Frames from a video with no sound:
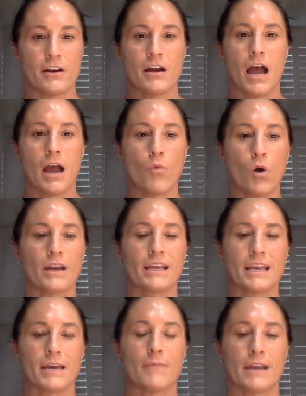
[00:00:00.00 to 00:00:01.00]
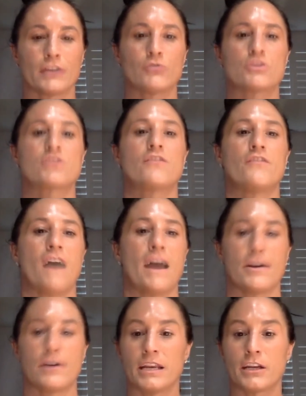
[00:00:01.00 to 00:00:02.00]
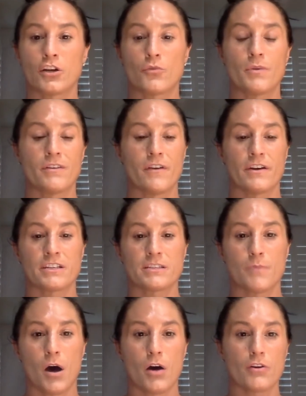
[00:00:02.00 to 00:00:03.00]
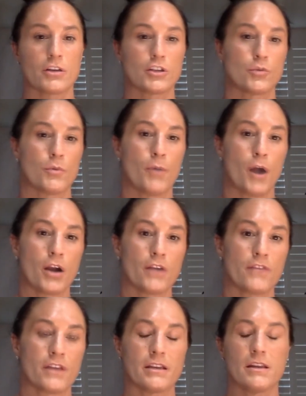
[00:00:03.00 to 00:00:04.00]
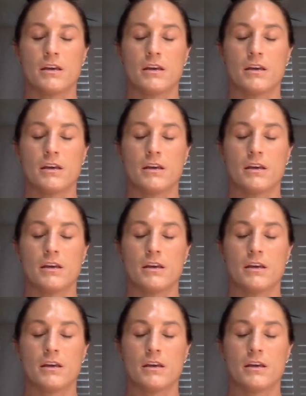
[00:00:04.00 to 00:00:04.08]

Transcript: I want to get my glutes to fire. And it could be very small. You can do a part of it.